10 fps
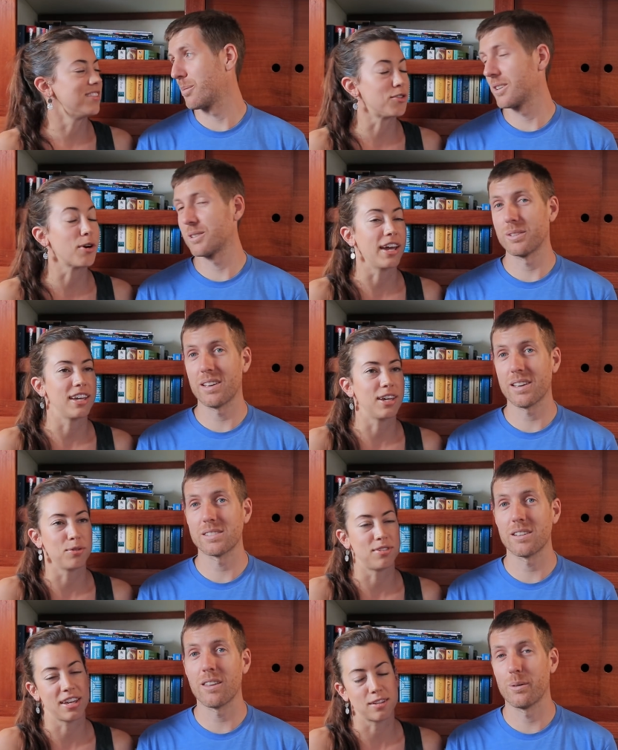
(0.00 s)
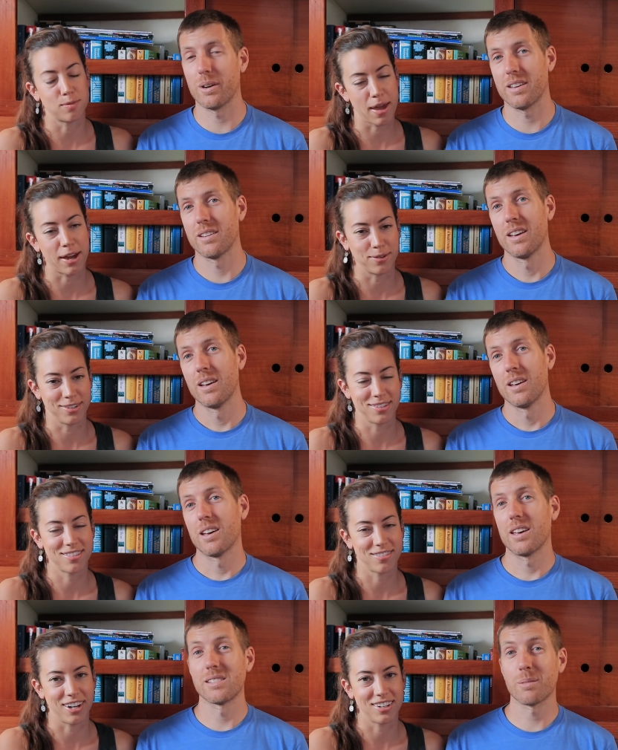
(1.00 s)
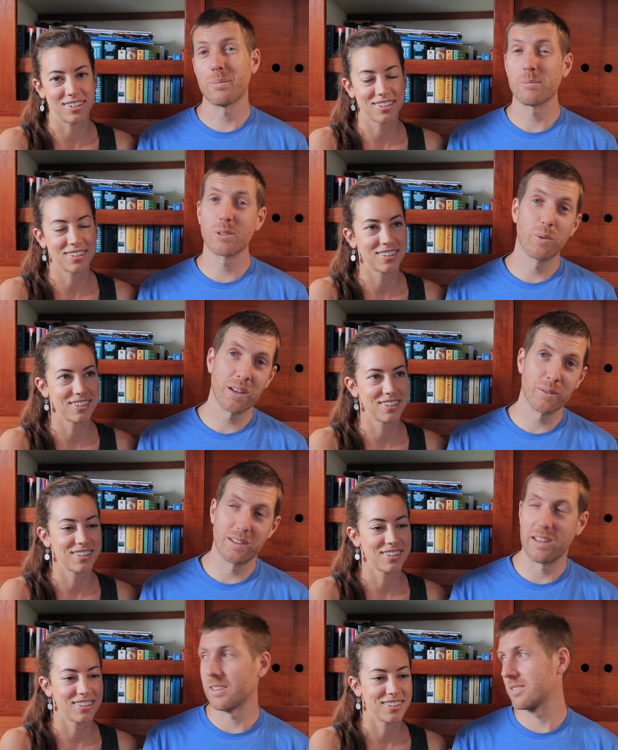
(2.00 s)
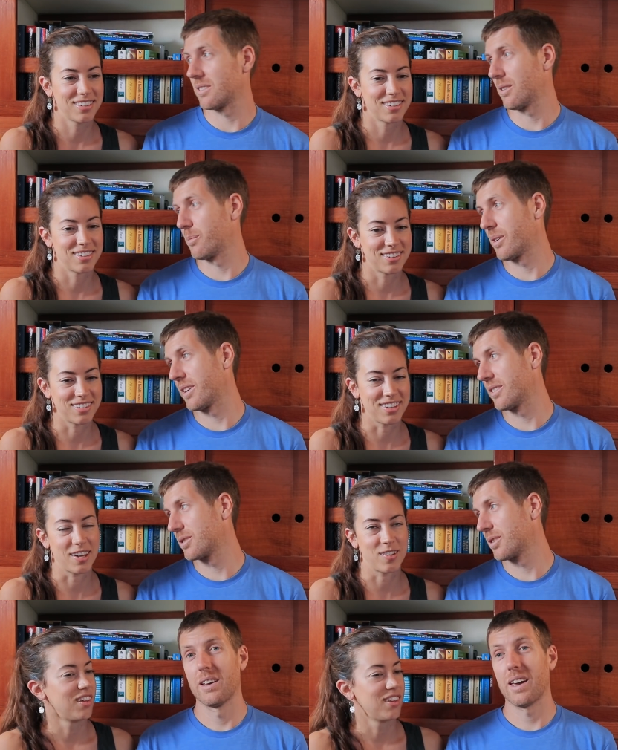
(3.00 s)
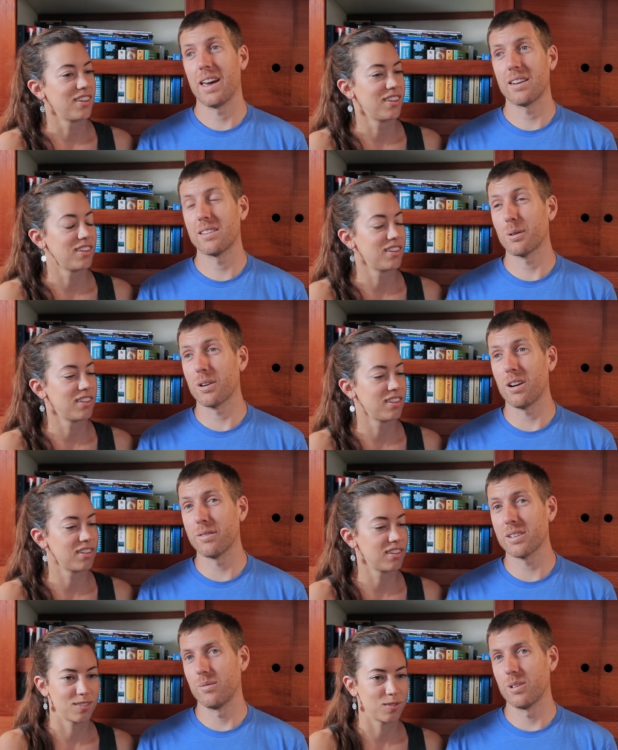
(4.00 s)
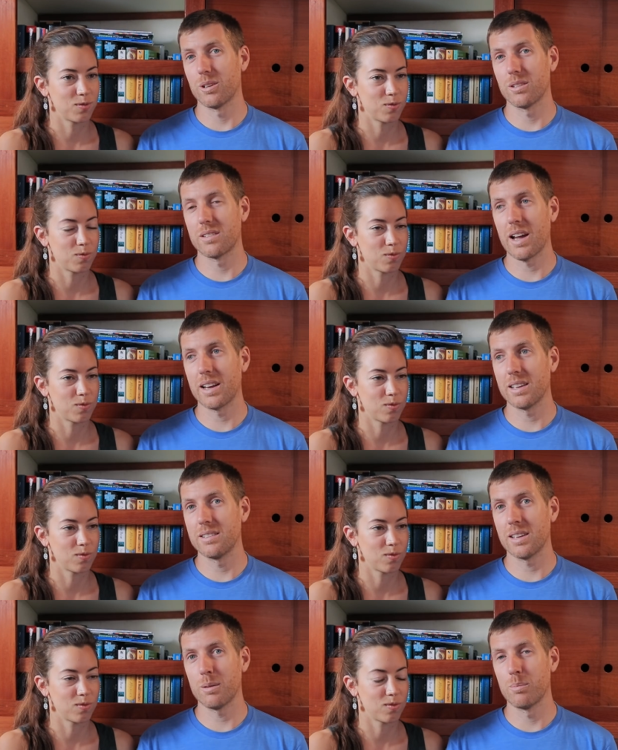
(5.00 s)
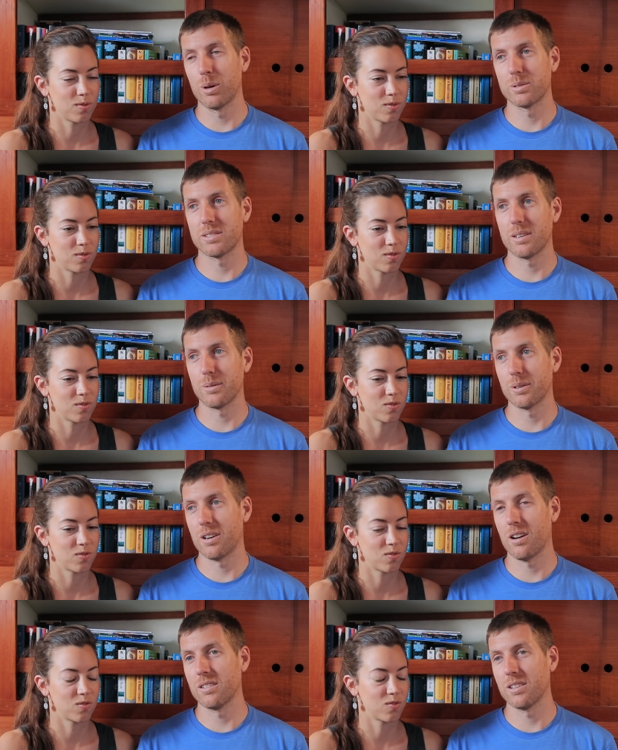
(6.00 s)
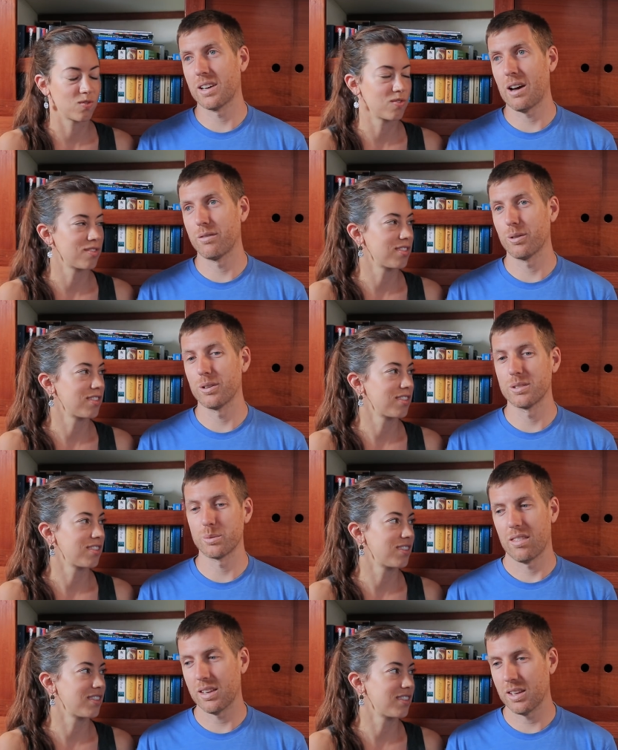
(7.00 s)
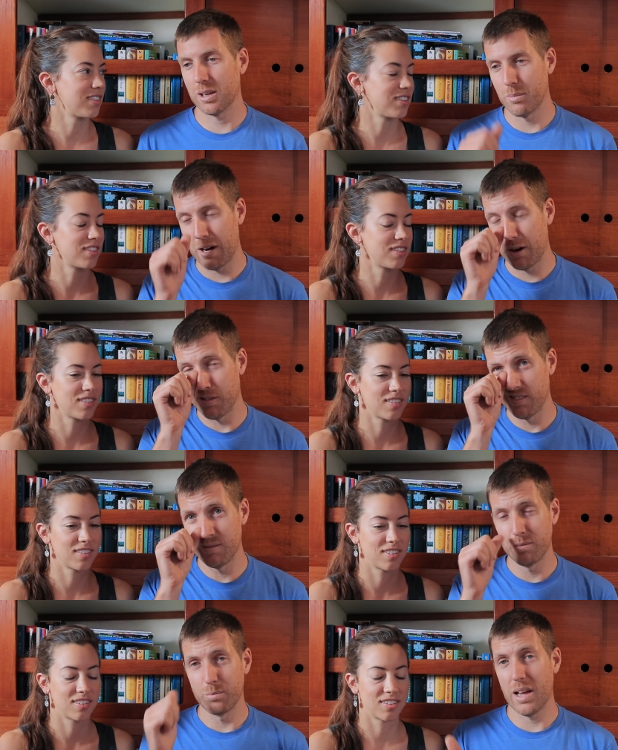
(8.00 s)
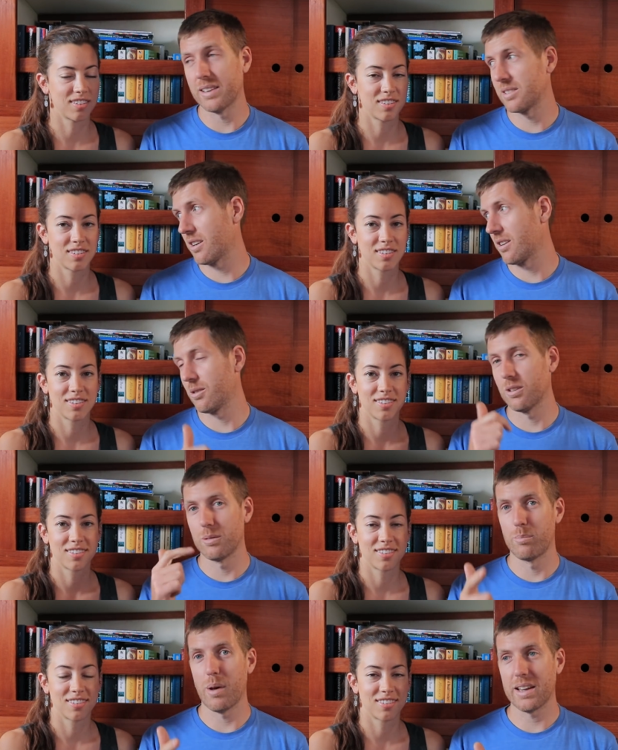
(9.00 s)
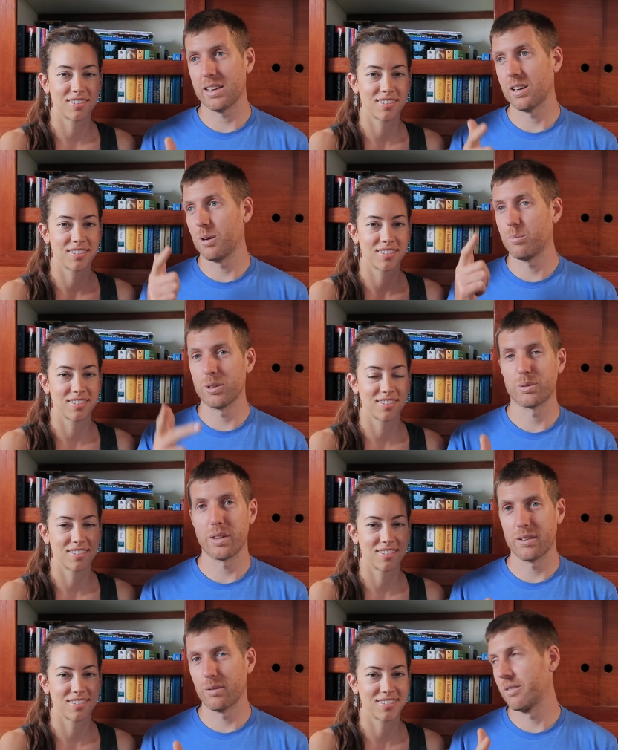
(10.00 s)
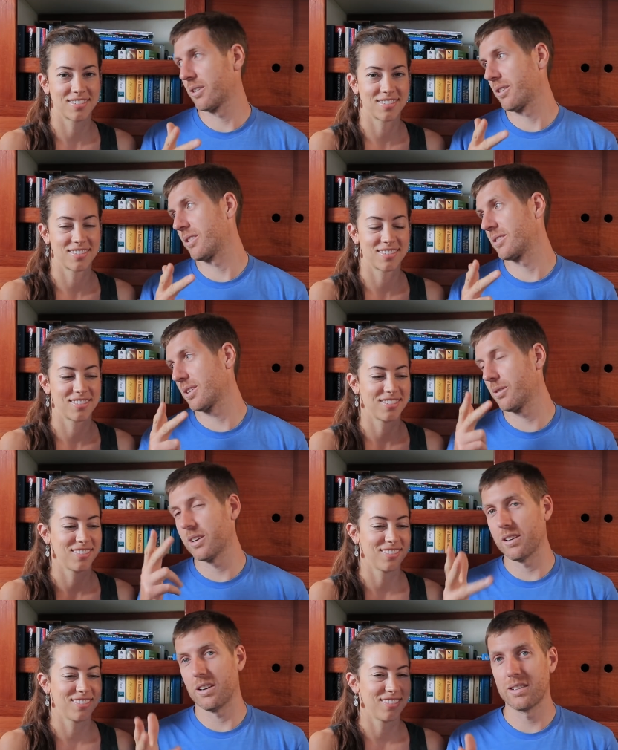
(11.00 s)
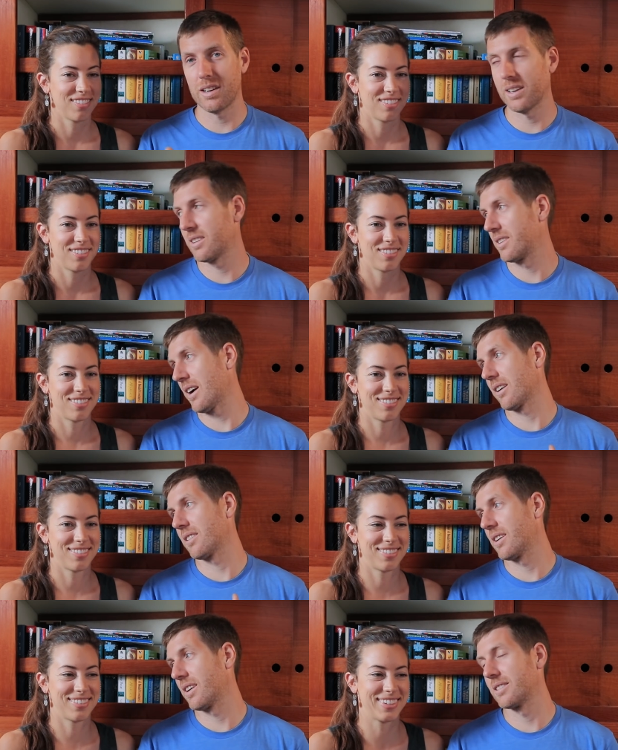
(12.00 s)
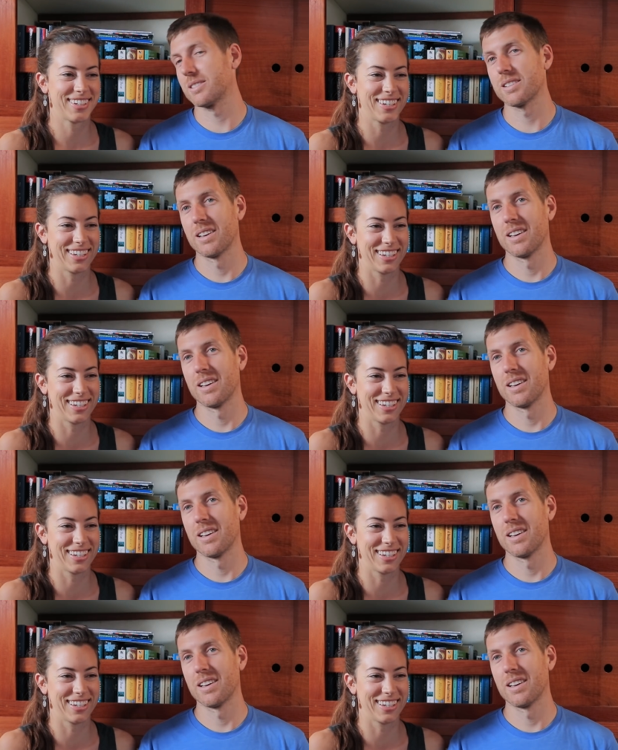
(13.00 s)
Speaker 1: bridge, right, it would take it us would the take other us way backwards, and right. Sometimes the wind would take us into the bridge, yeah. And there were often little tiny dinghy boats that were hard to look out for as we're thinking about blasting our horn, backing up, which way the river current's going, untying the dock lines.